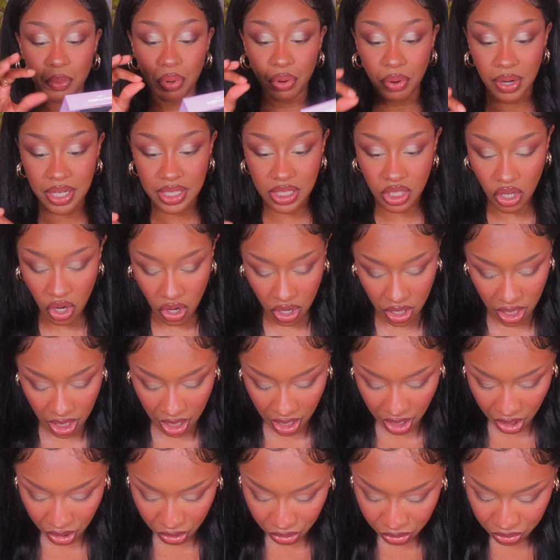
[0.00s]
press-on
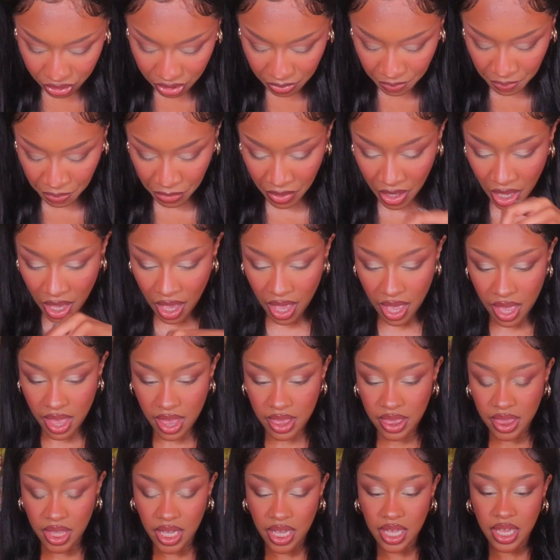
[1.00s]
nails.
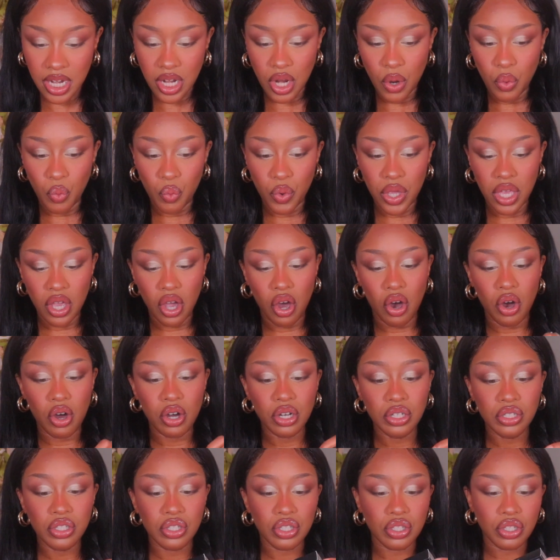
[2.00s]
And then we
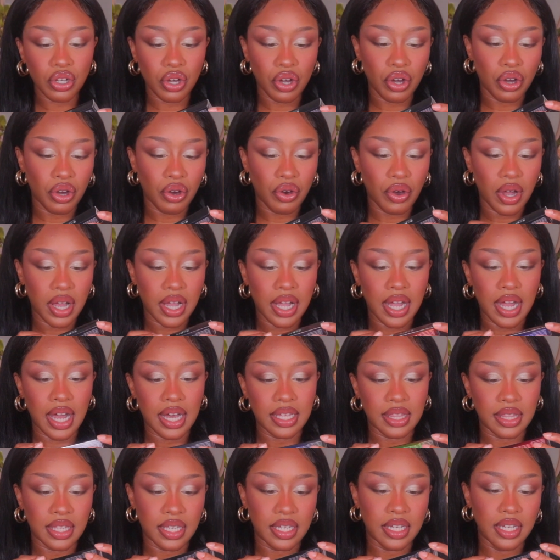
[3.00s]
also
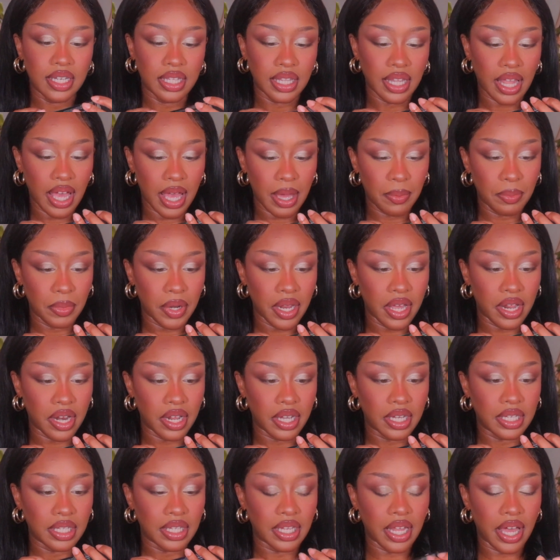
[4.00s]
got the
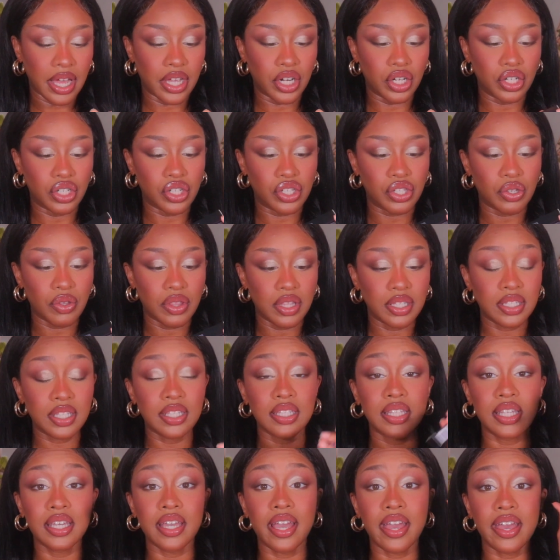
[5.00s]
Glamnetic Liner. So this
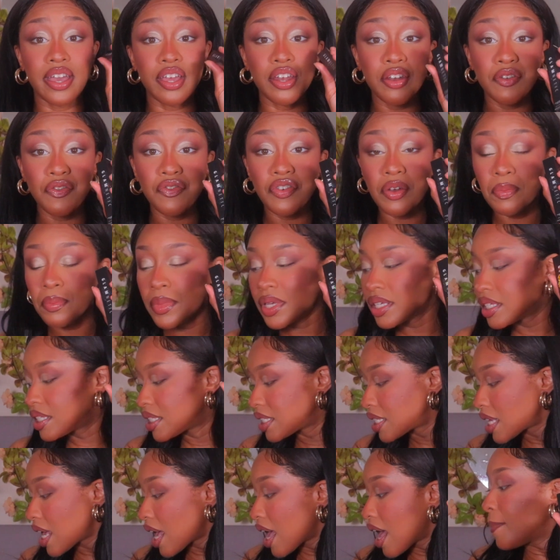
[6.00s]
is the infamous
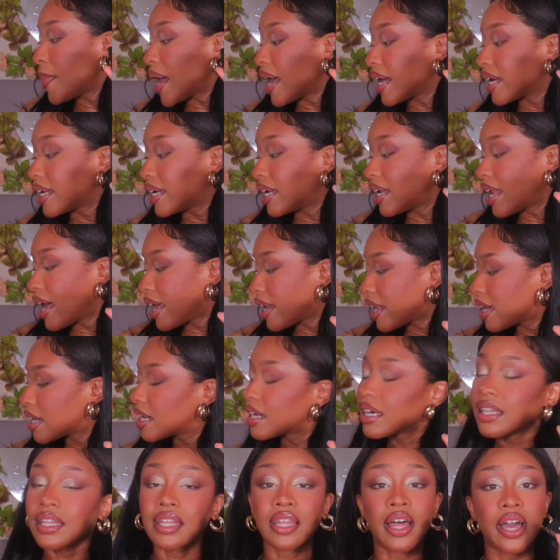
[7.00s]

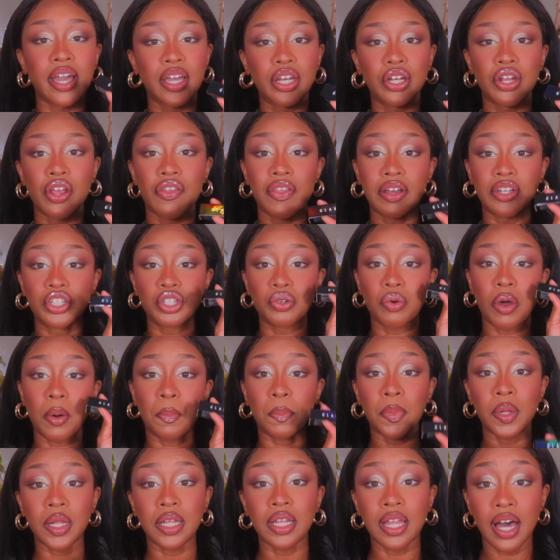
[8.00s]
magnetic liner that you
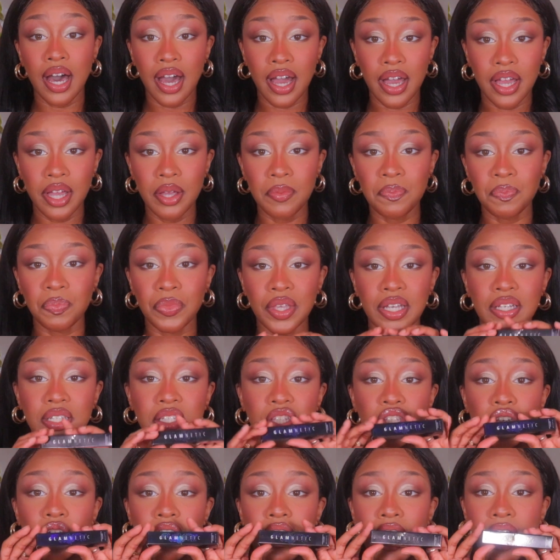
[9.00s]
apply as
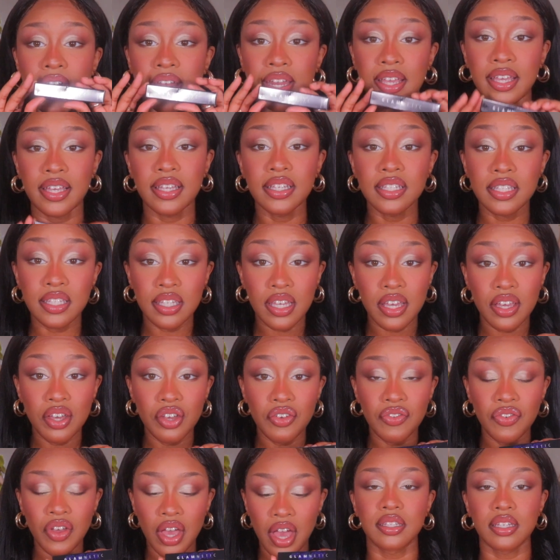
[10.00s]
your
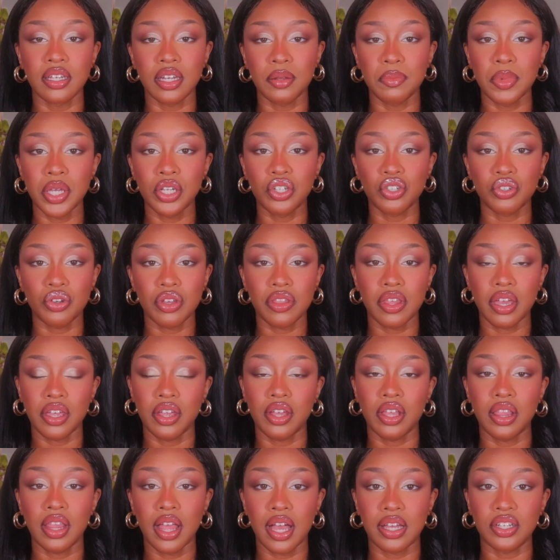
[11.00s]
adhesive. It's gonna make sure that
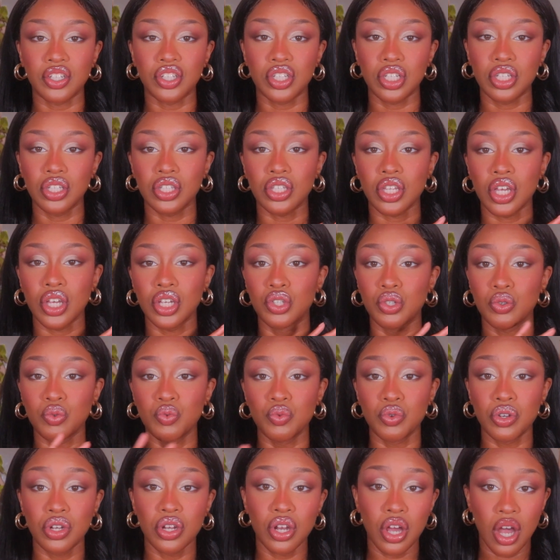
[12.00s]
your lashes do
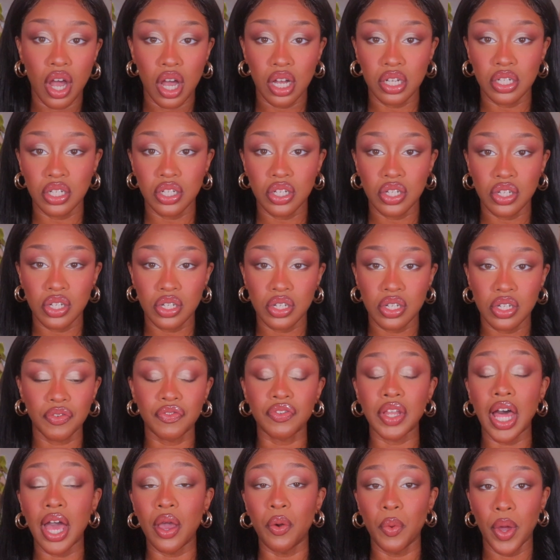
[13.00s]
not
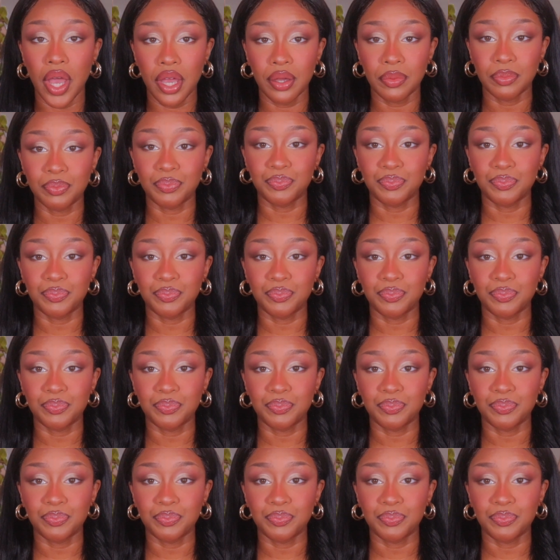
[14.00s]
fly away.